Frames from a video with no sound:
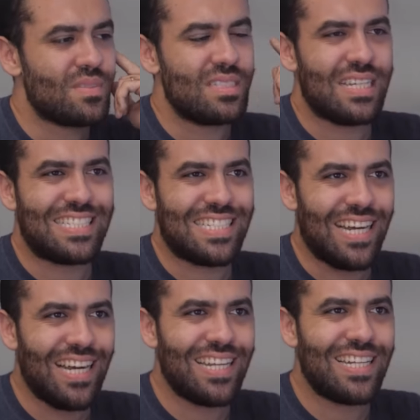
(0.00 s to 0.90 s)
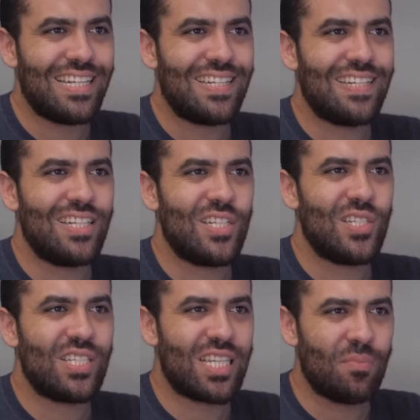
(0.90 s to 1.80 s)
It's not
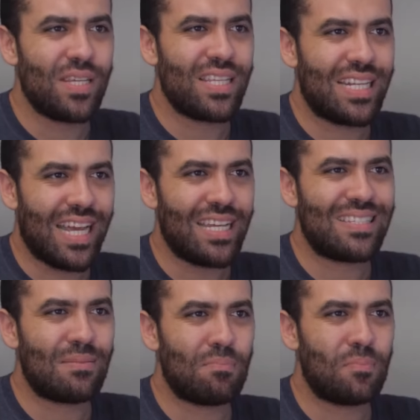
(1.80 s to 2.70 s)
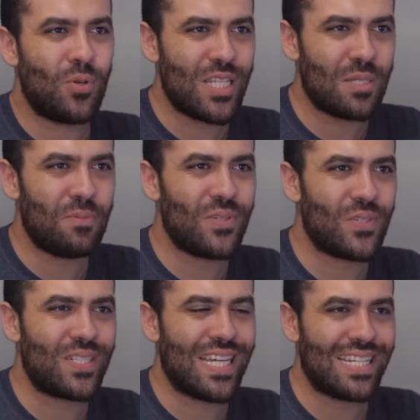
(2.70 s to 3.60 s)
something that has principles
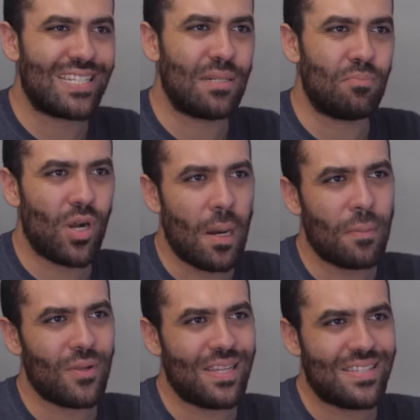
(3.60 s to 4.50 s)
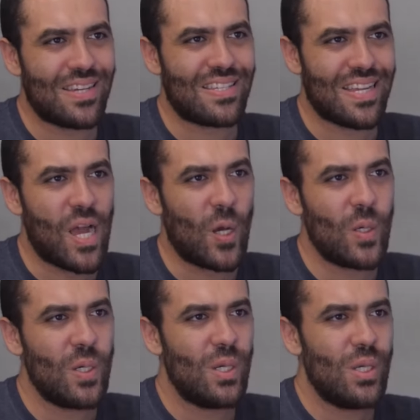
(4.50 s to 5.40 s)
or tests to properly suss out.
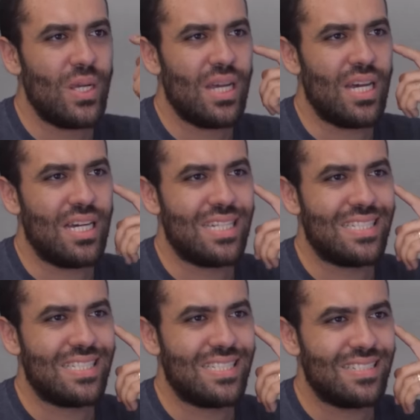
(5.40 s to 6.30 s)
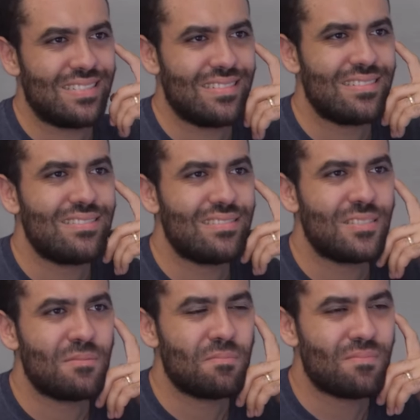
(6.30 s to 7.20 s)
And uh, the, the the
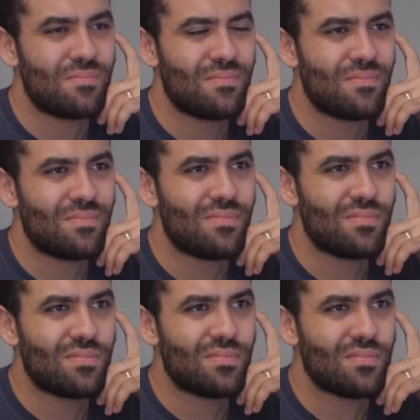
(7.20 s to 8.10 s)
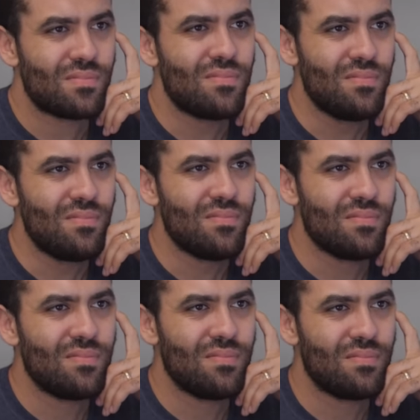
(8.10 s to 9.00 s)
opinion, the you know the, the
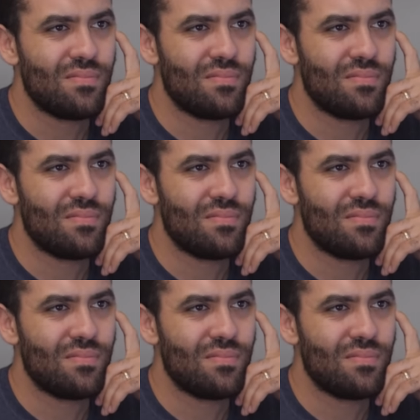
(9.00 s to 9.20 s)
opinion that was